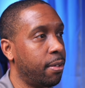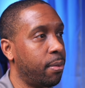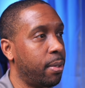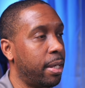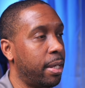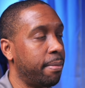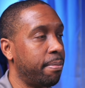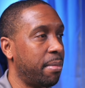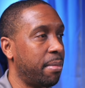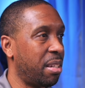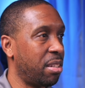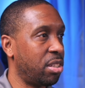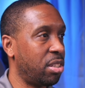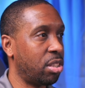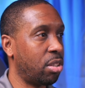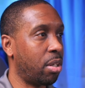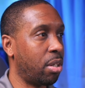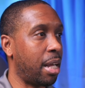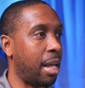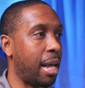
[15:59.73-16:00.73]
All right. And it's
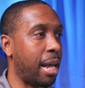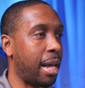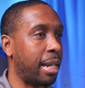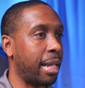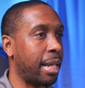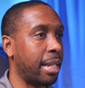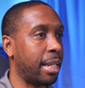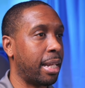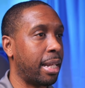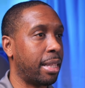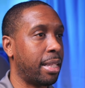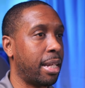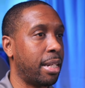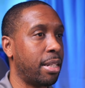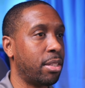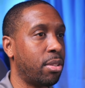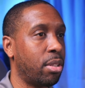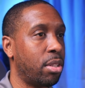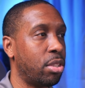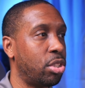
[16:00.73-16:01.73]
just going to highlight like that.
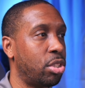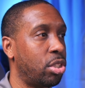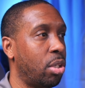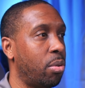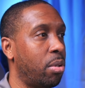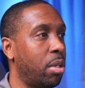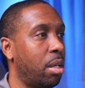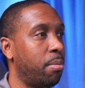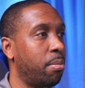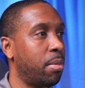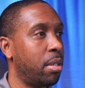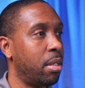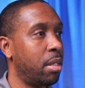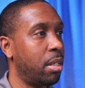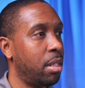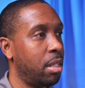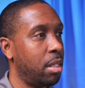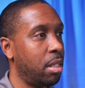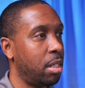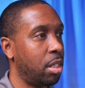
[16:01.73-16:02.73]
It's going to show up
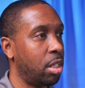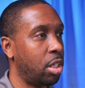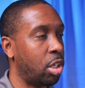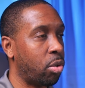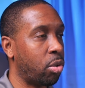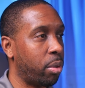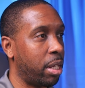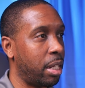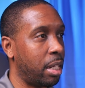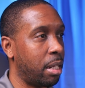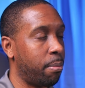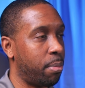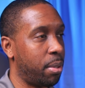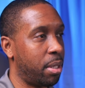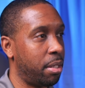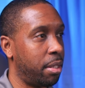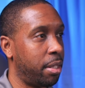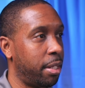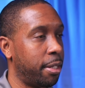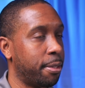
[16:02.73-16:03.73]
green up
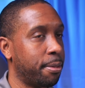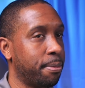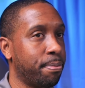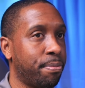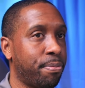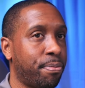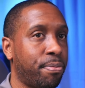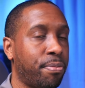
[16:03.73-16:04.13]
under there.